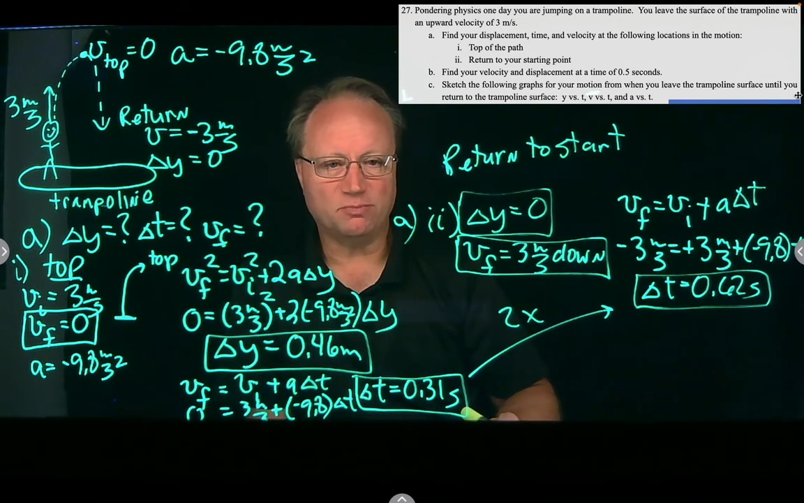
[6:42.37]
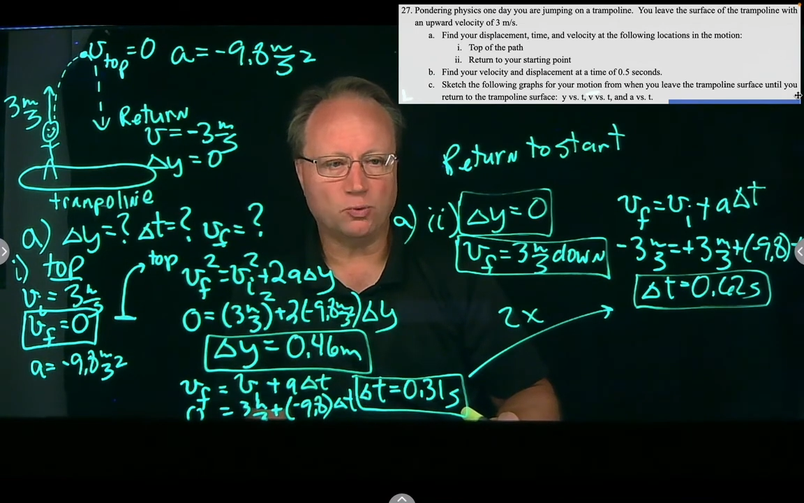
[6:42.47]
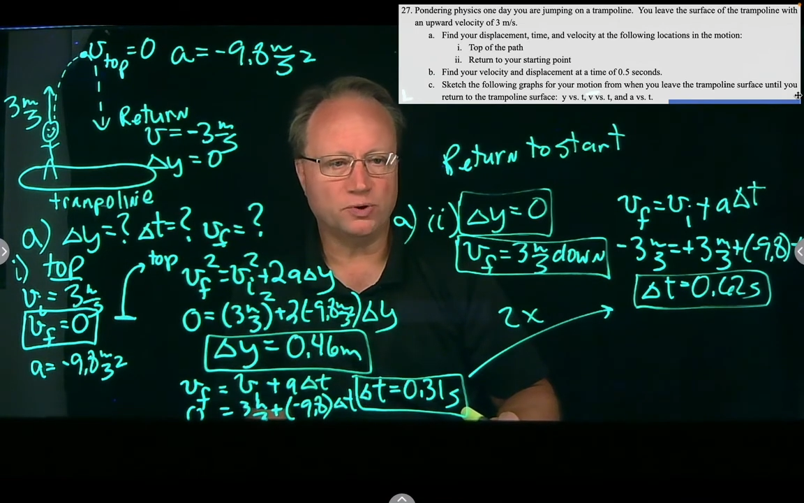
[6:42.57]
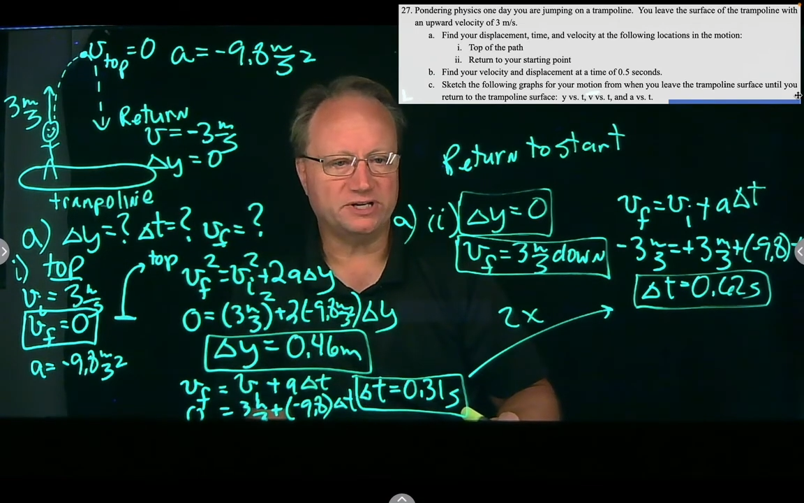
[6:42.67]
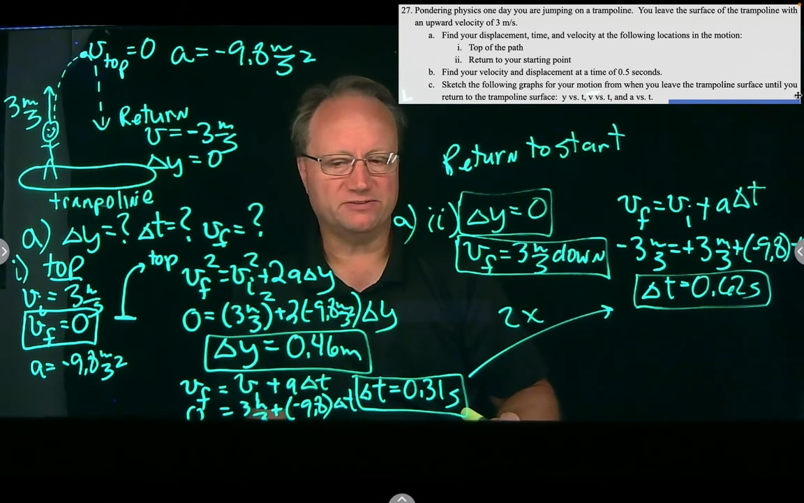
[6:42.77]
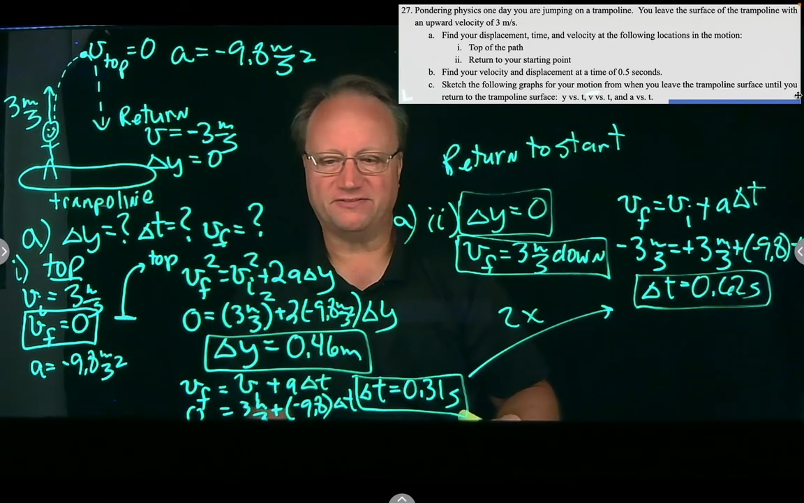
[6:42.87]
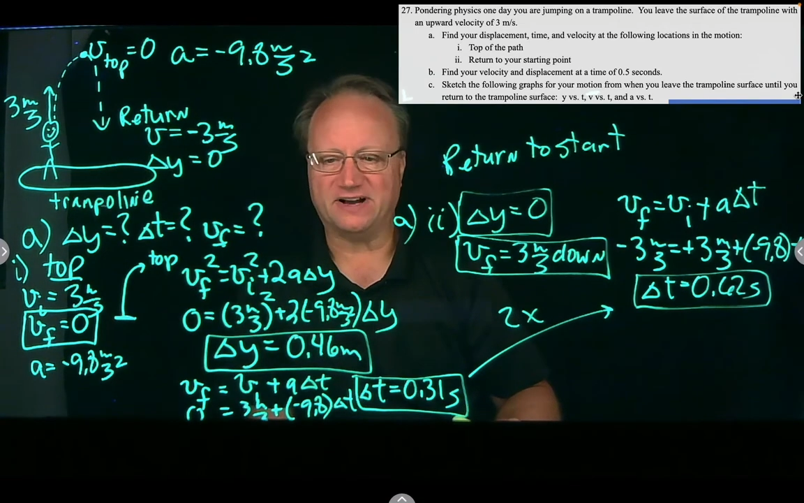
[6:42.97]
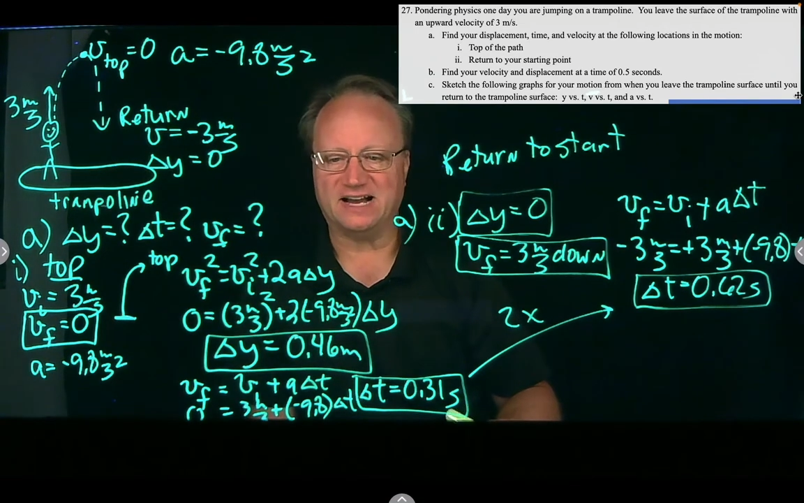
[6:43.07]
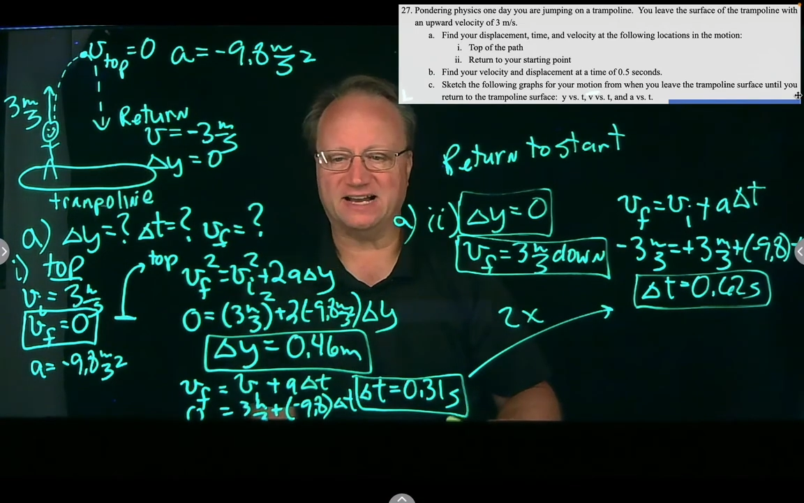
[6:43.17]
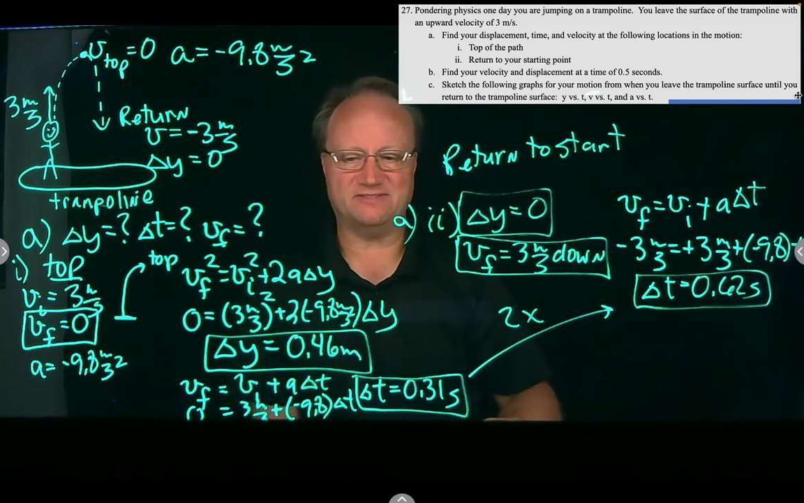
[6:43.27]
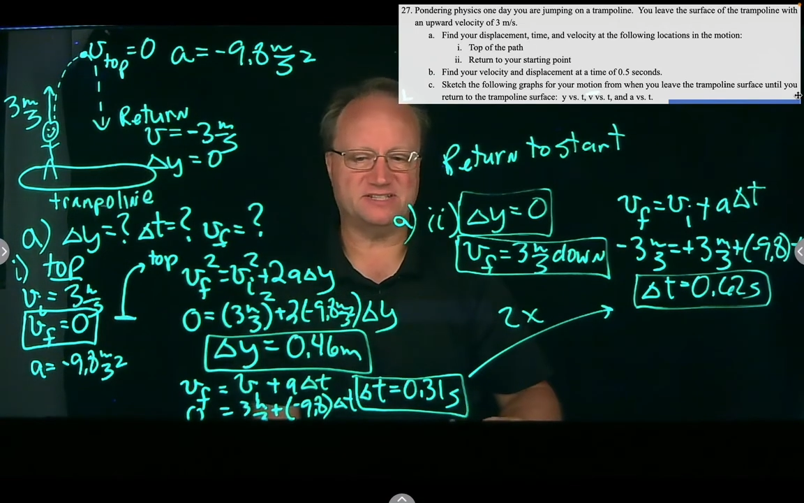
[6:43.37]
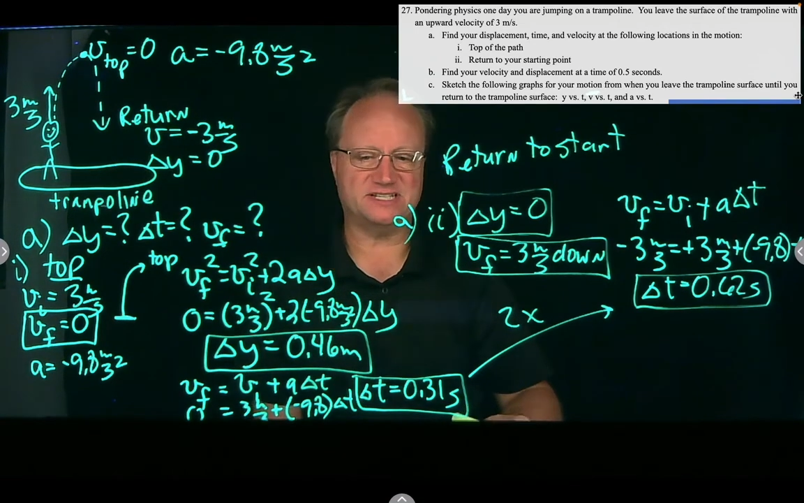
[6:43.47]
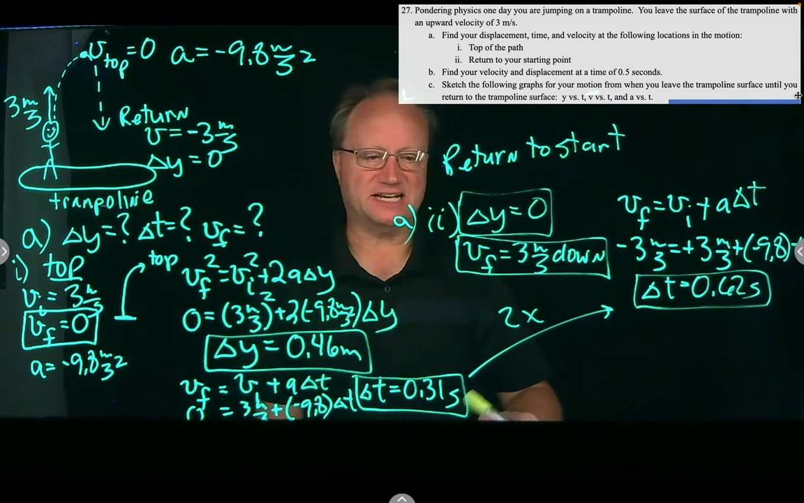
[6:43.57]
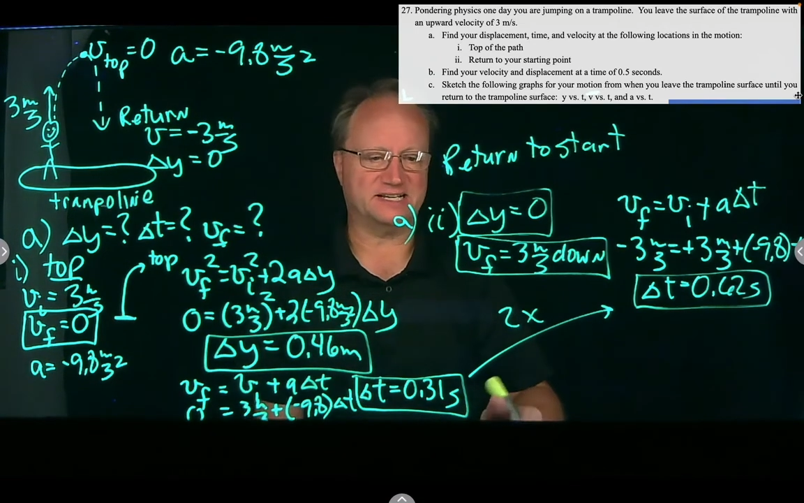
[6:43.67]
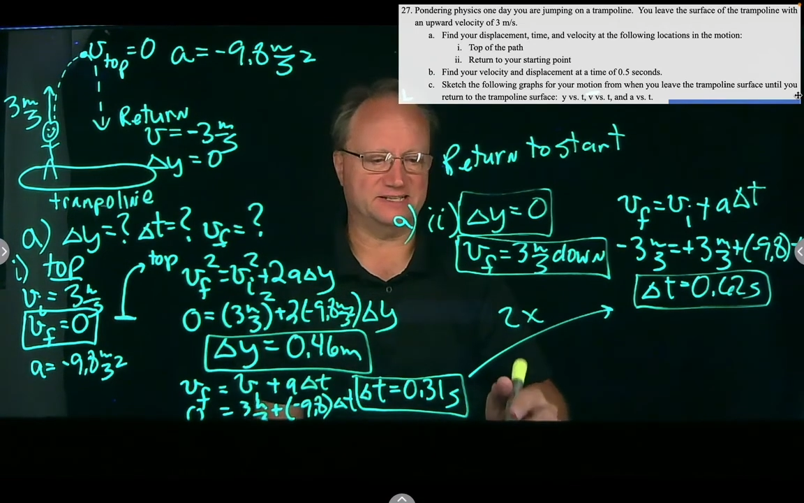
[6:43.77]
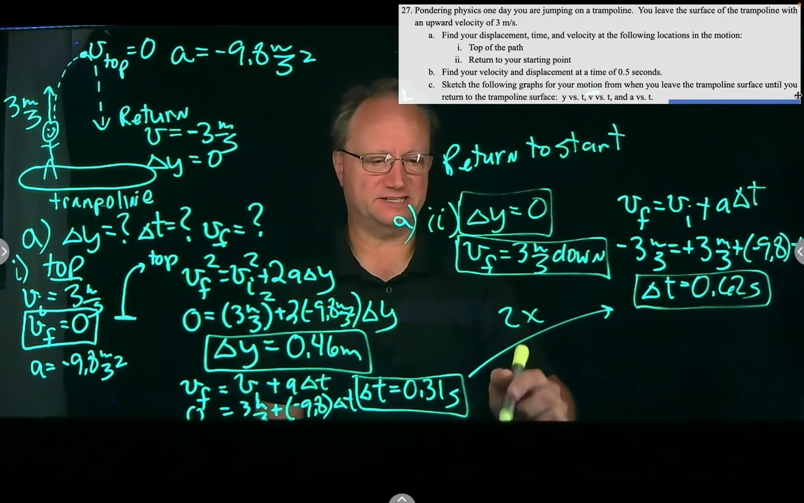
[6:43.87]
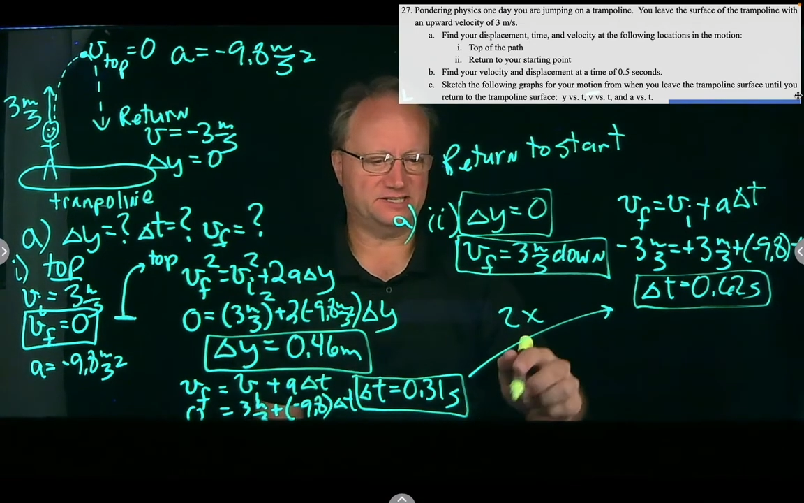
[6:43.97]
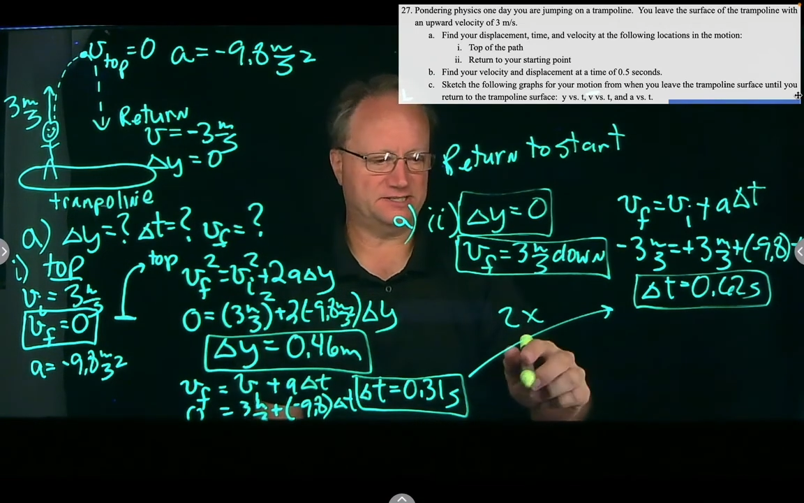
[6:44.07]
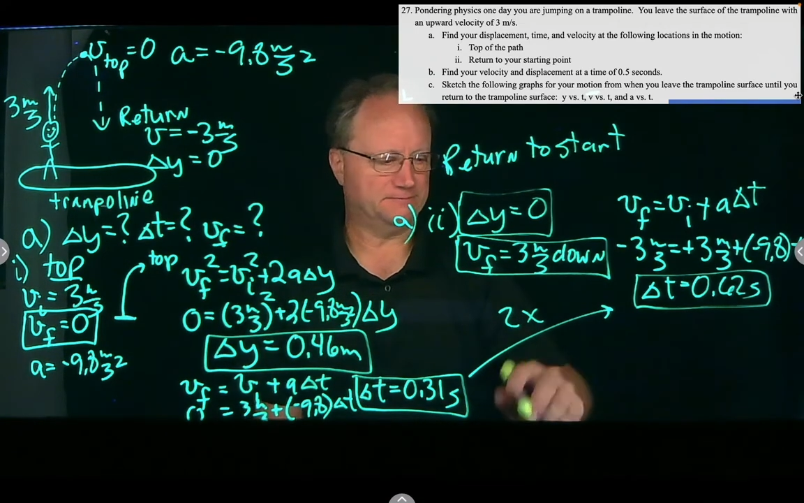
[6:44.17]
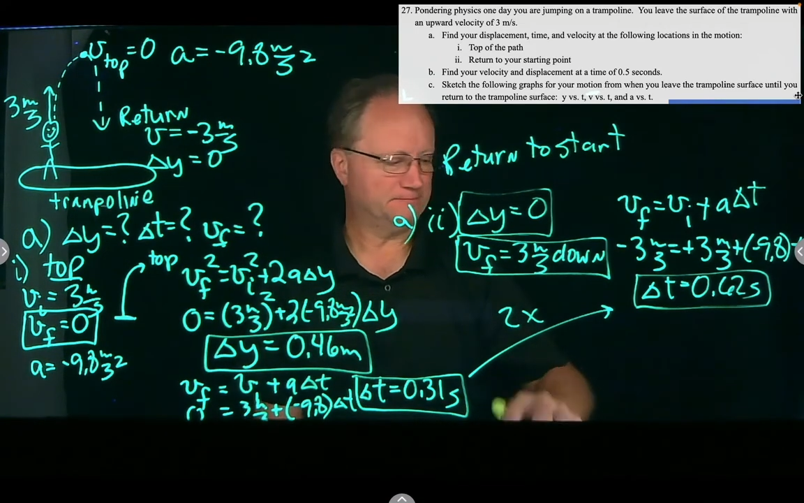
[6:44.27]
0.5 seconds.